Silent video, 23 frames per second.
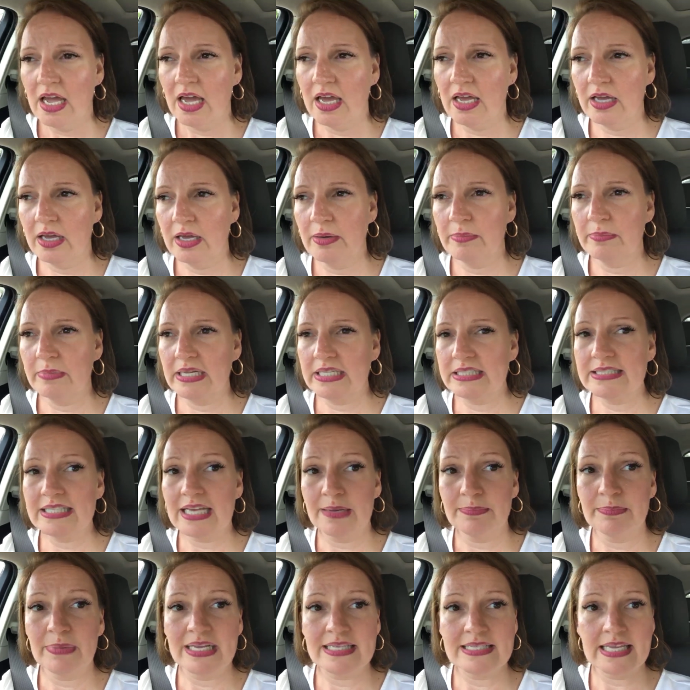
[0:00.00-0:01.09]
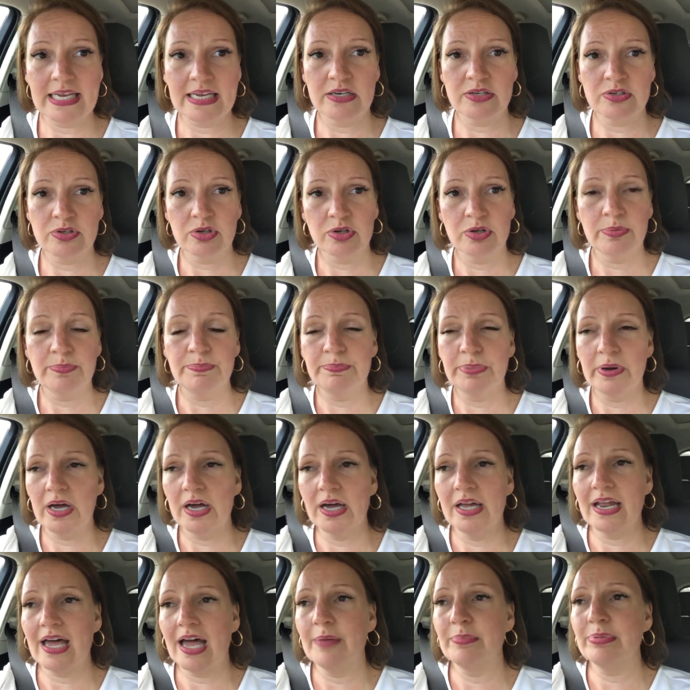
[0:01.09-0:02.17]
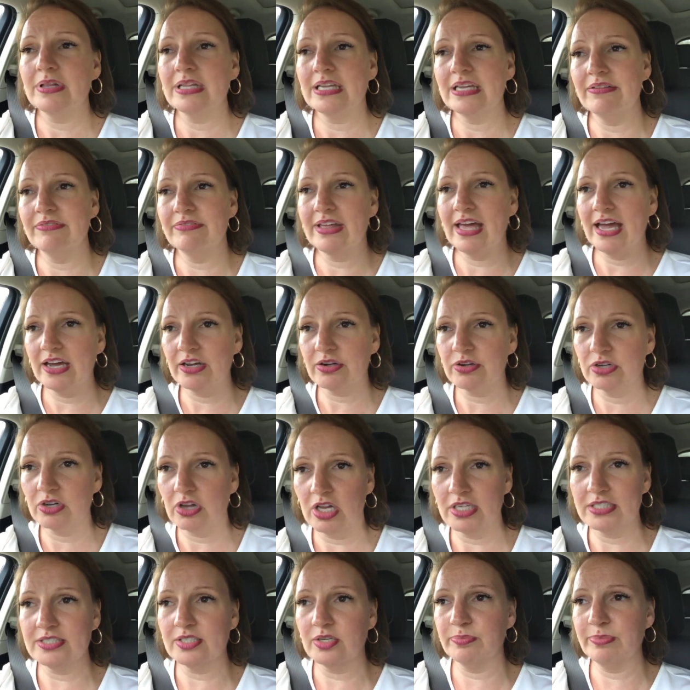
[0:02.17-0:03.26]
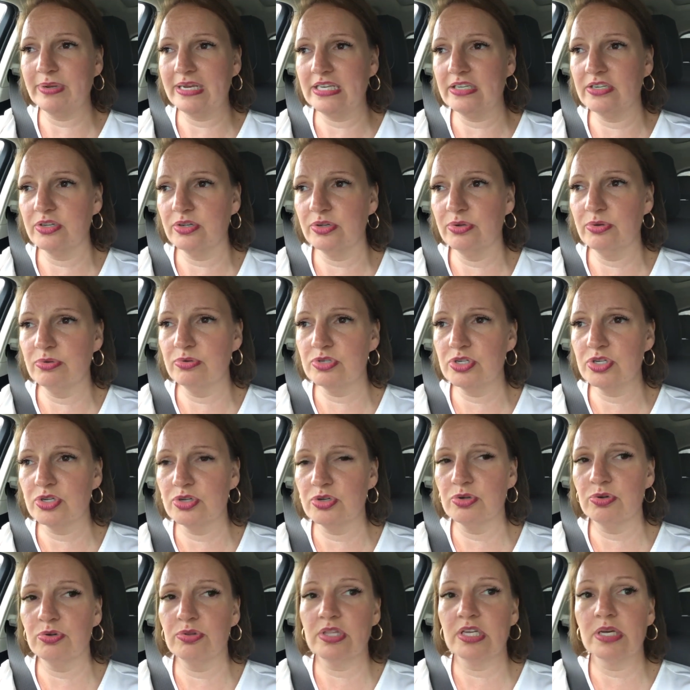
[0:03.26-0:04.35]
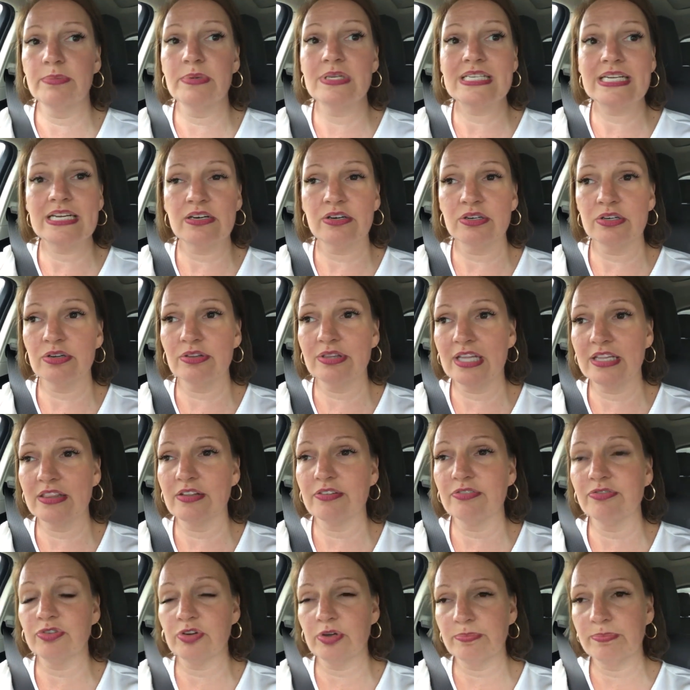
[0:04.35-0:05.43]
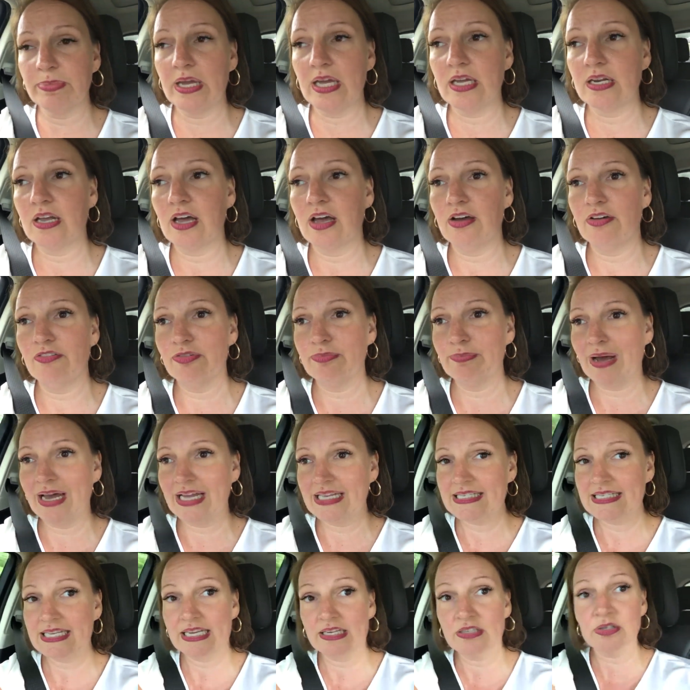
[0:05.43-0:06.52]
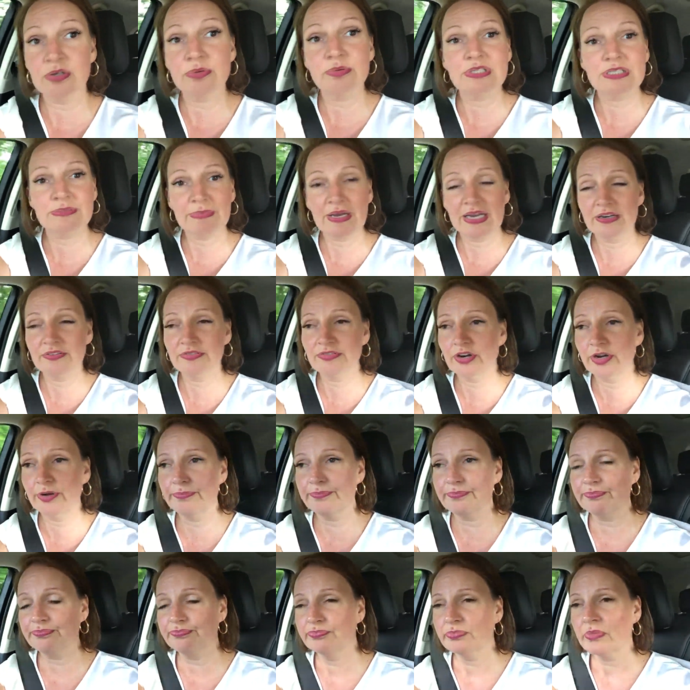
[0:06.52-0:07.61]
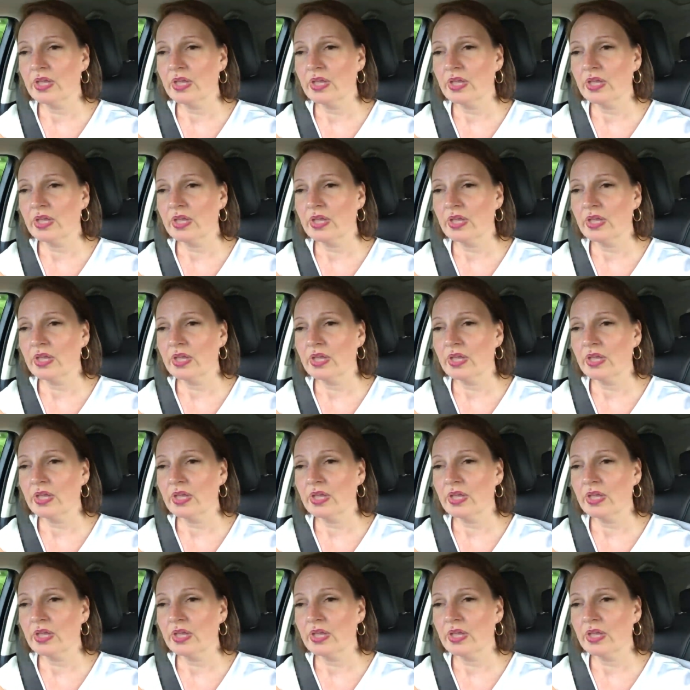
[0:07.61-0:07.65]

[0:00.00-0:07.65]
um, inside my sandal, but I believe that could also be due to the material that the footbed of my sandal was made from.